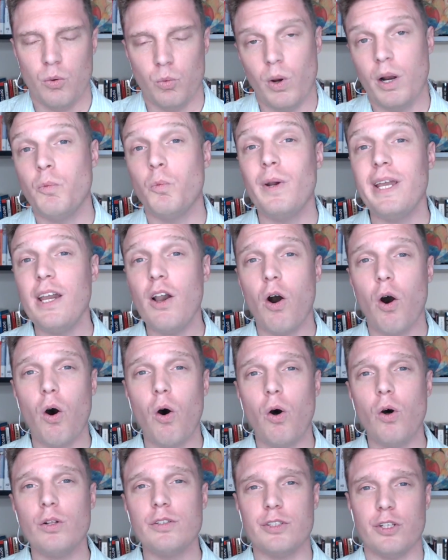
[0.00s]
When we
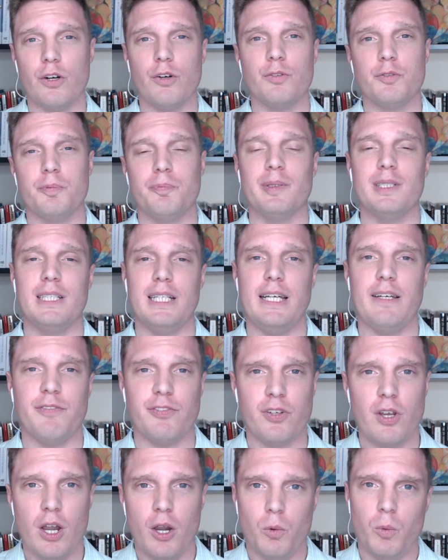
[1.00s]
hold those
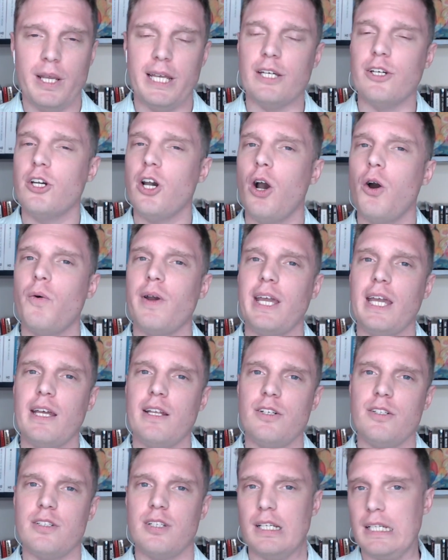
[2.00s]
beliefs, we go
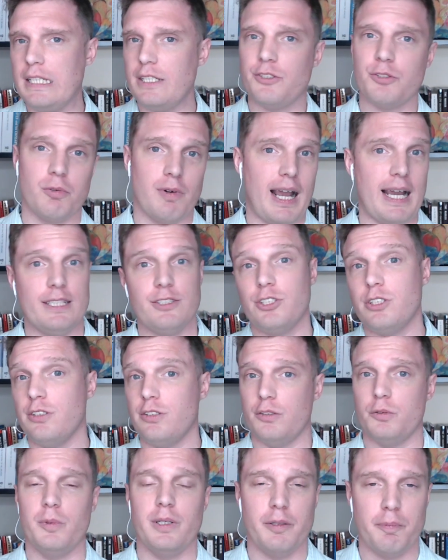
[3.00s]
into
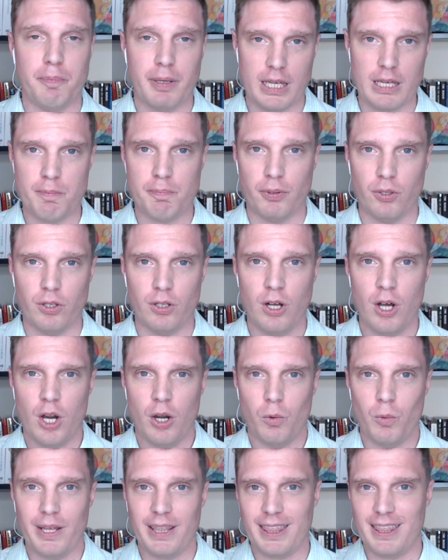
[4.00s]
interactions with people
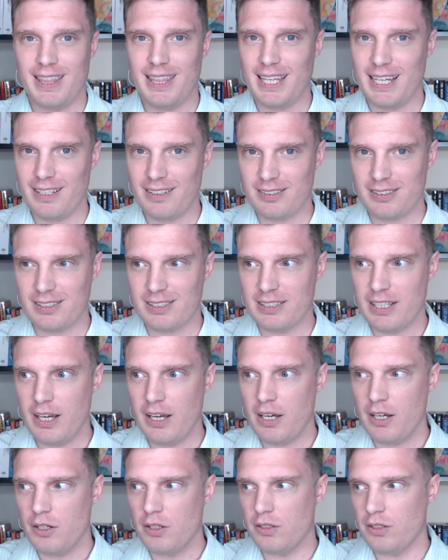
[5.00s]
with this,
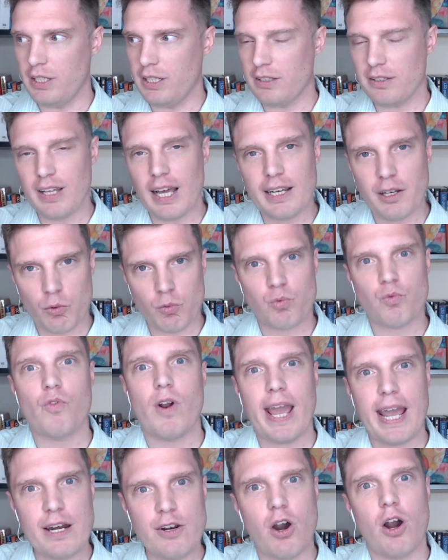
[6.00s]
it's like a
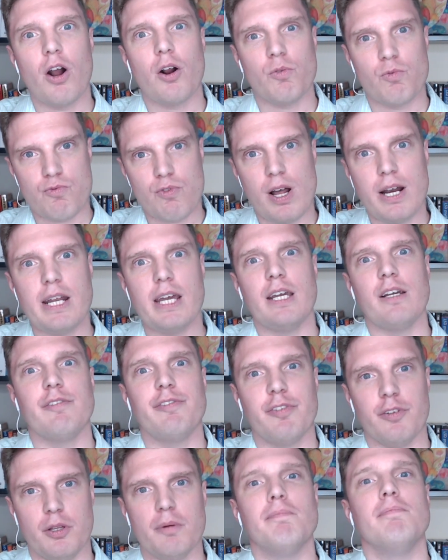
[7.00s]
radar running
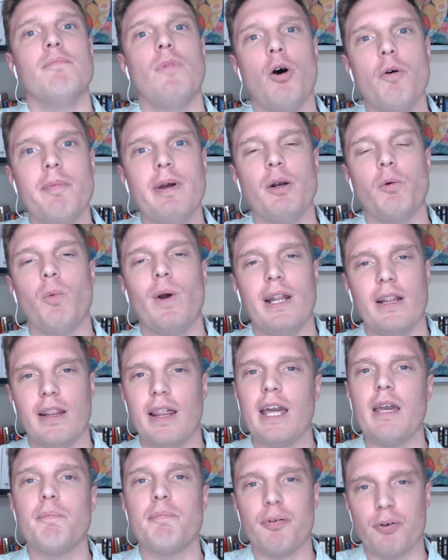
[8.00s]
for the moment when
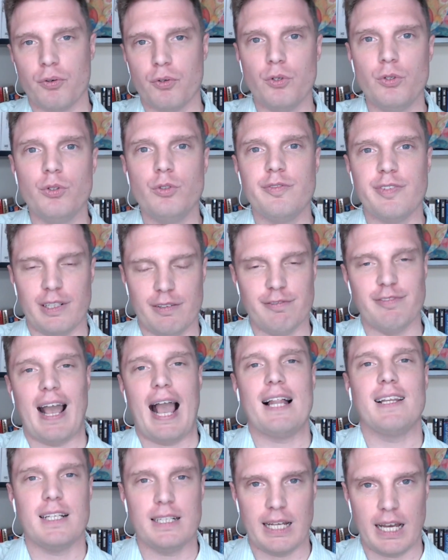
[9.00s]
they prove and
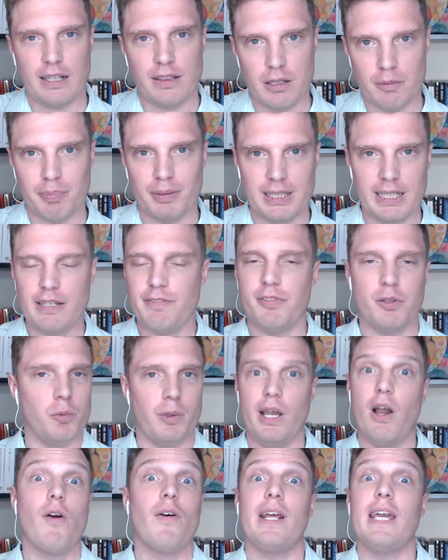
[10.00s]
validate the belief that
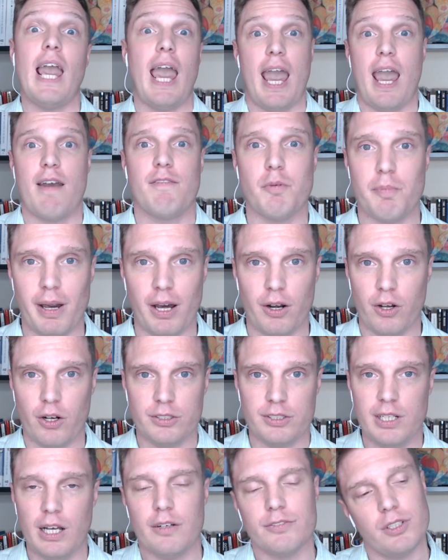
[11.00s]
we already have about
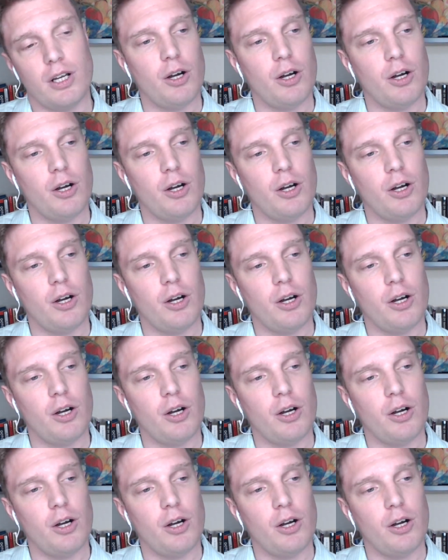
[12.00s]
ourselves.